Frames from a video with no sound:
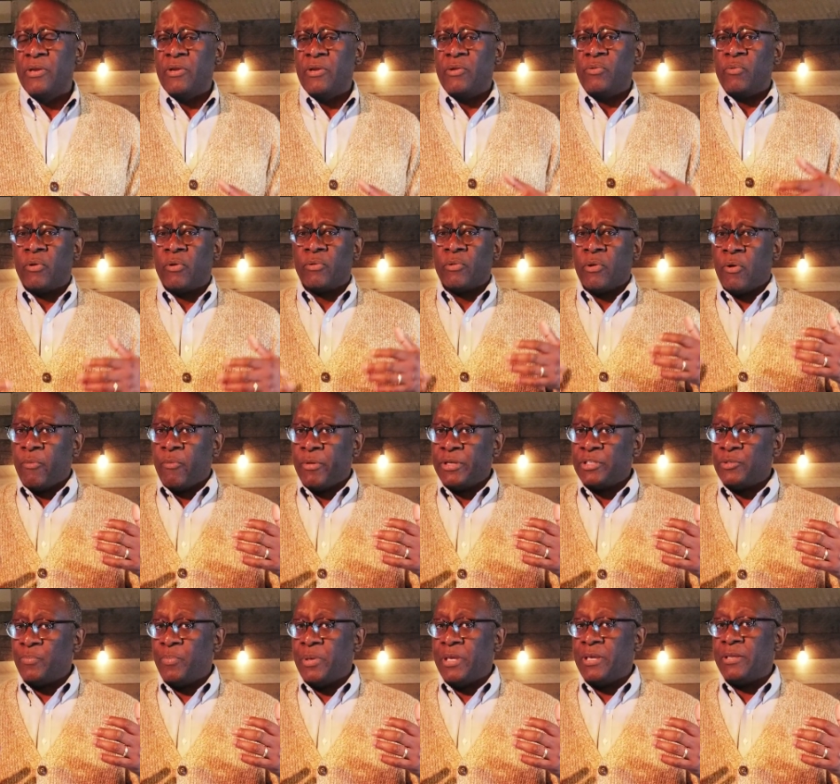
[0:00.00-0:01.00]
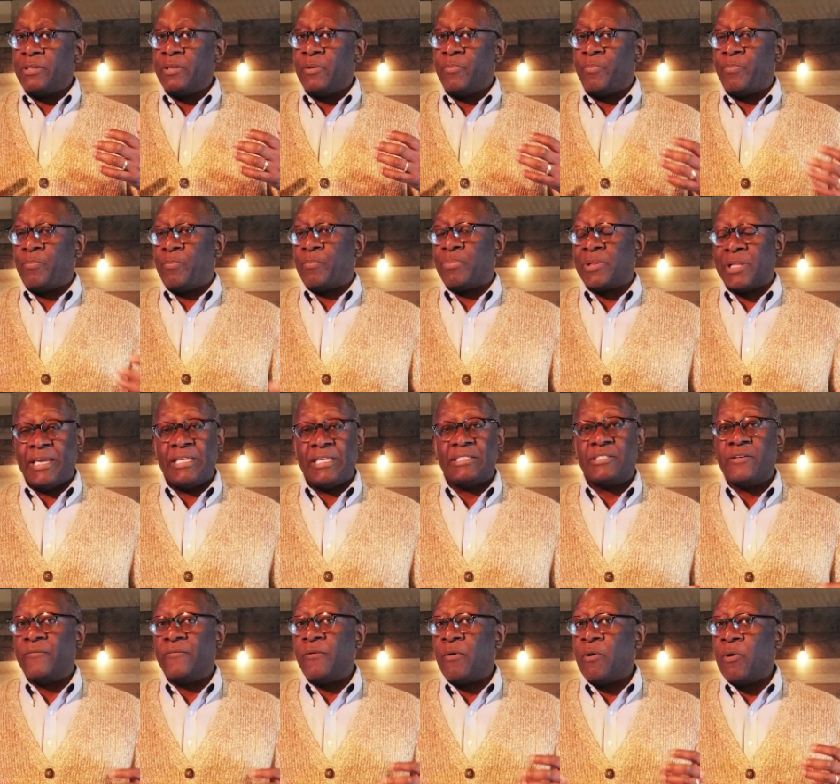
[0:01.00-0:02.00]
You won't always be in a
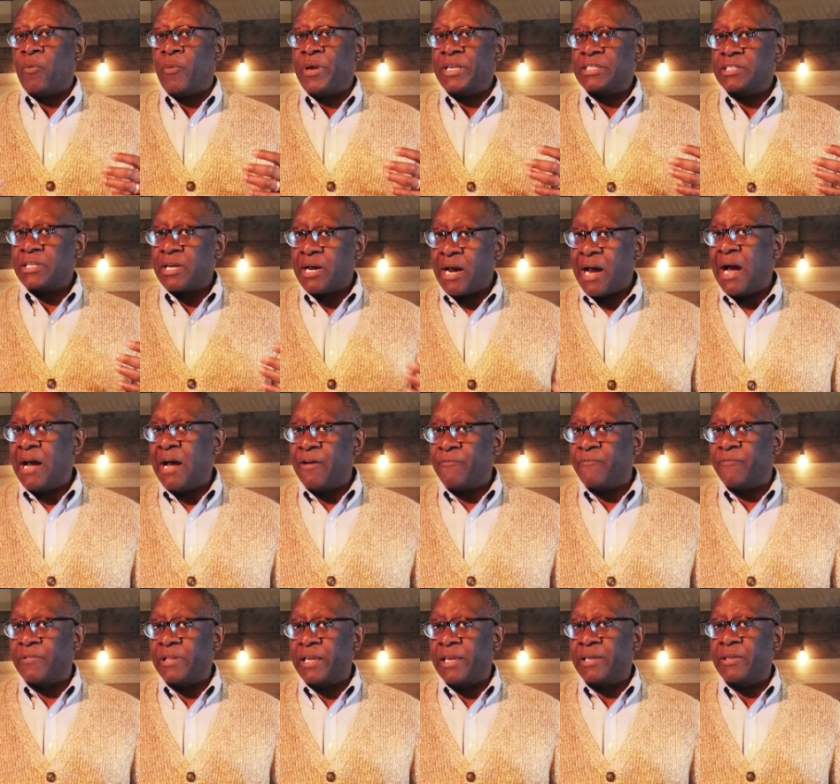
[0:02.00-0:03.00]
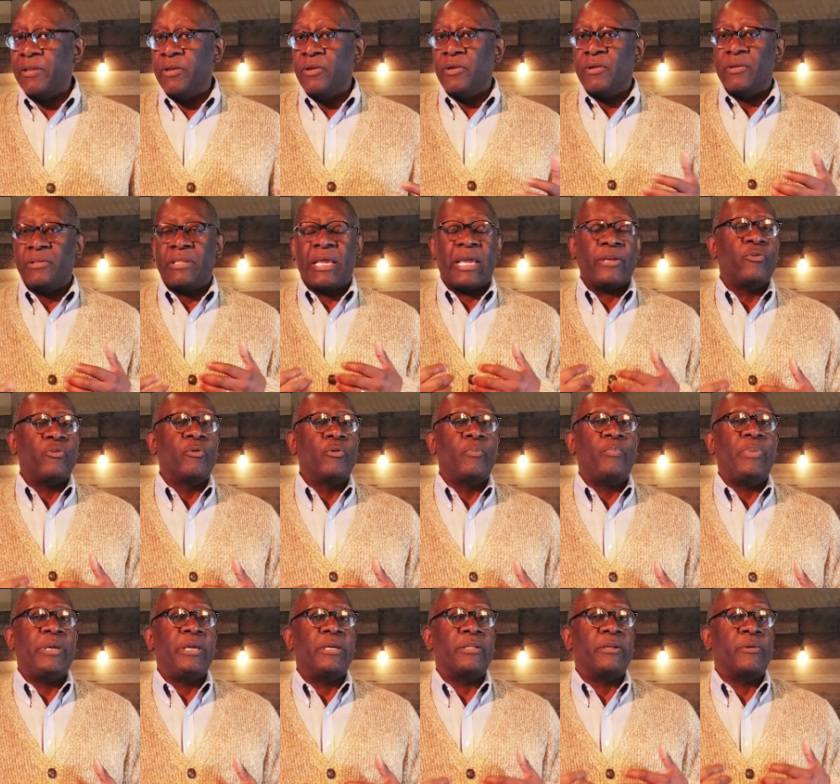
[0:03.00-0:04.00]
place of always conflict that you'll
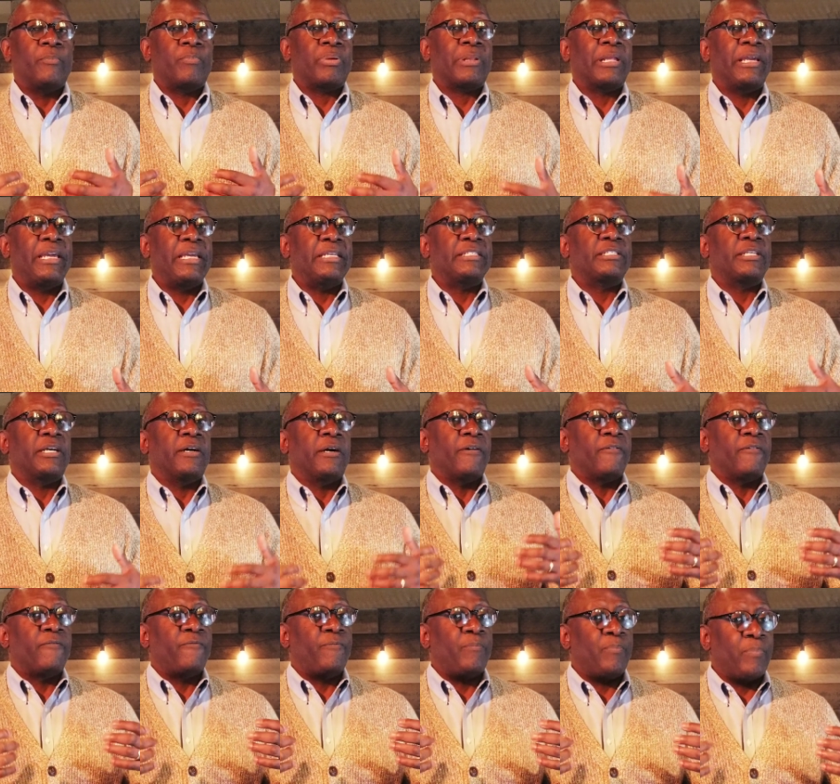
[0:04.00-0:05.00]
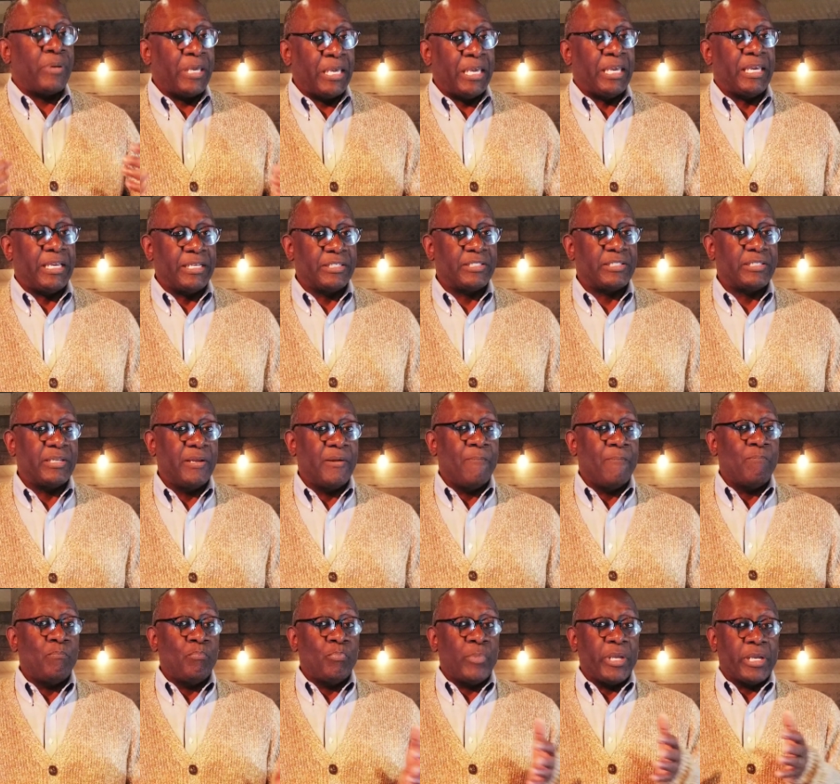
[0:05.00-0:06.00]
be in a place of peace
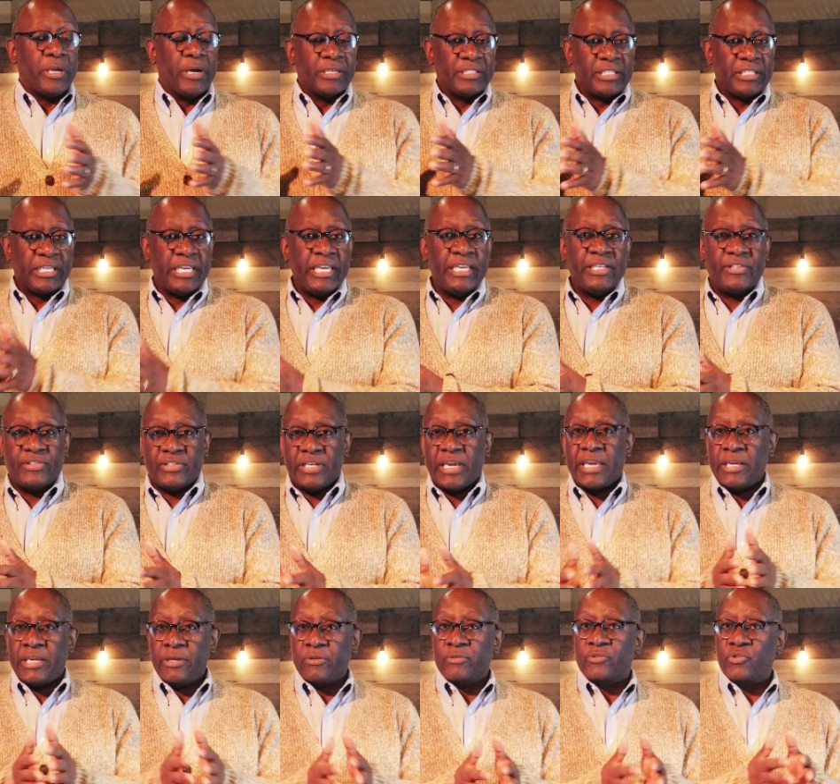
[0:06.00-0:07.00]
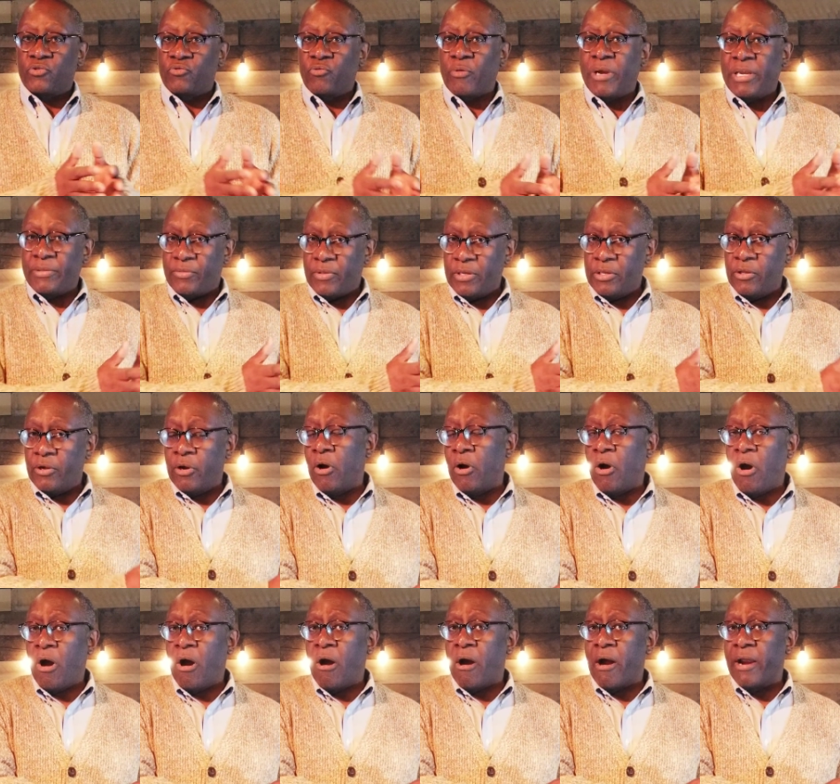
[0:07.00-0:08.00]
because he said he'll strengthen your
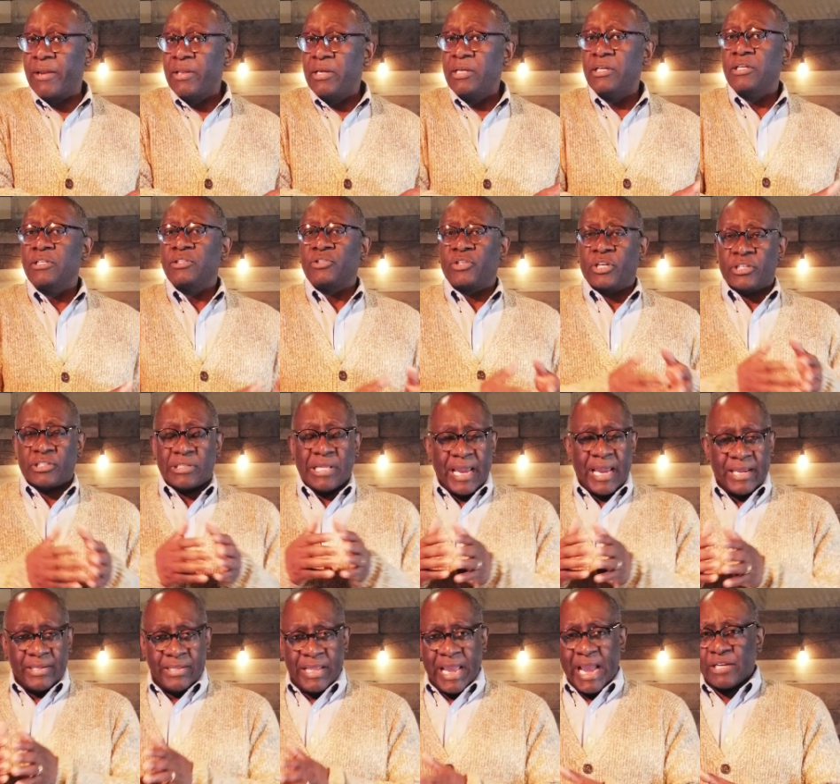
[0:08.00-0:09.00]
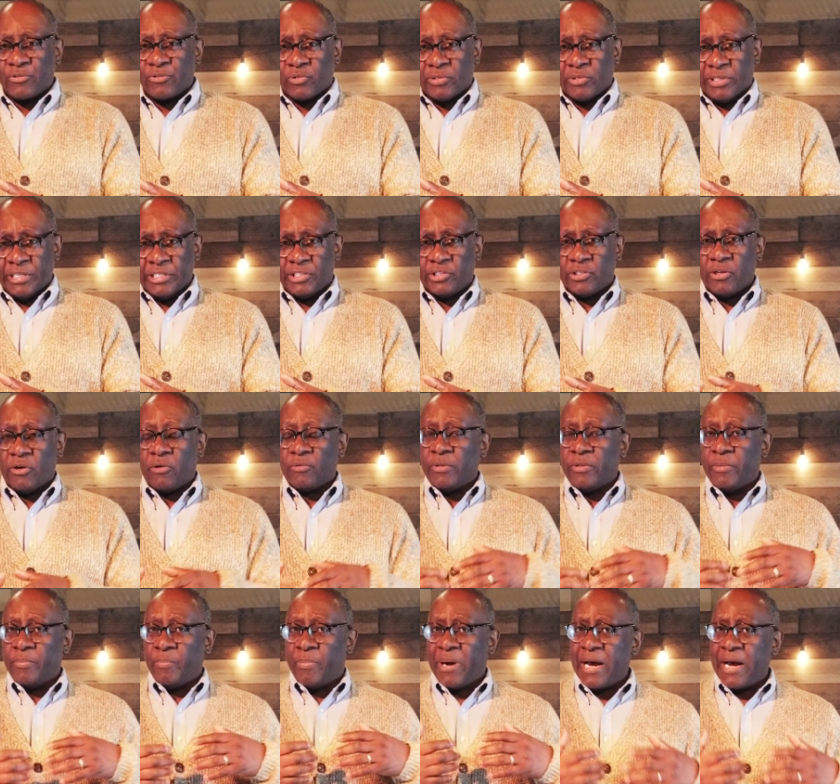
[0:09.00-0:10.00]
heart. Just like naturally so,
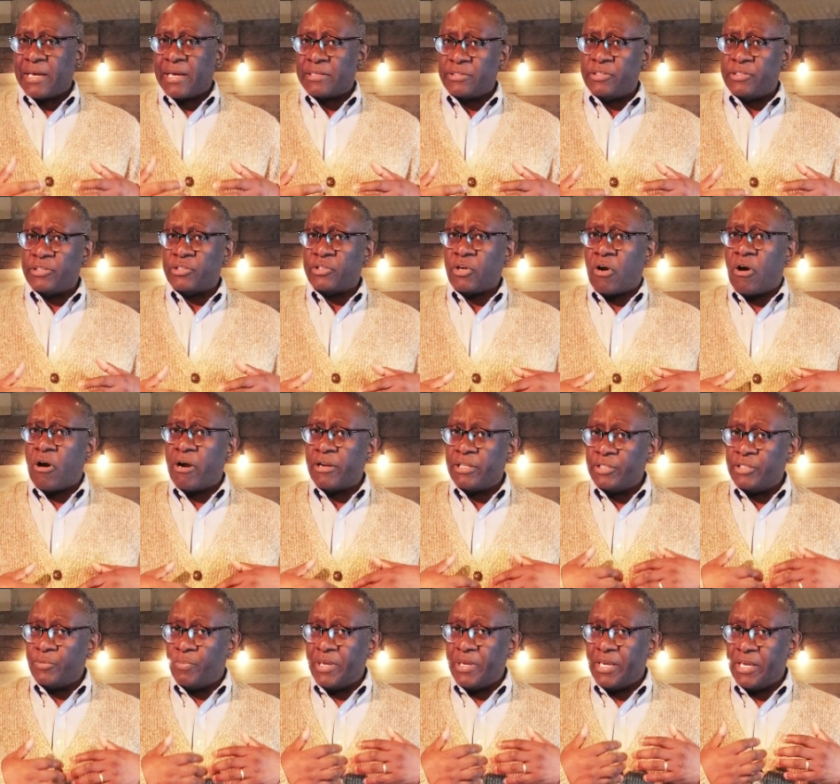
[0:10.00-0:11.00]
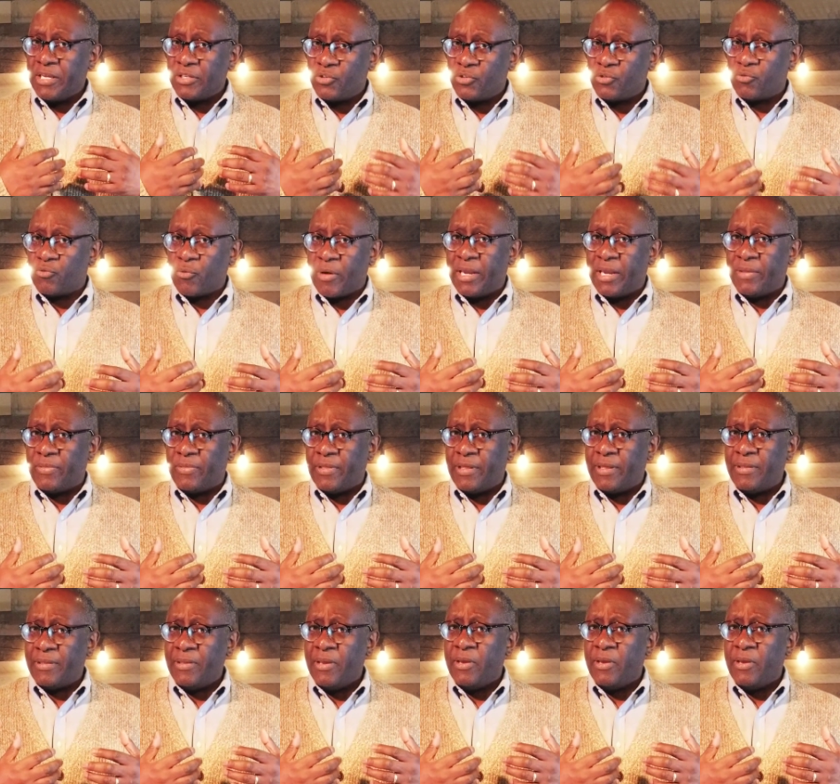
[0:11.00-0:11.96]
the boxer's heart is being strengthened,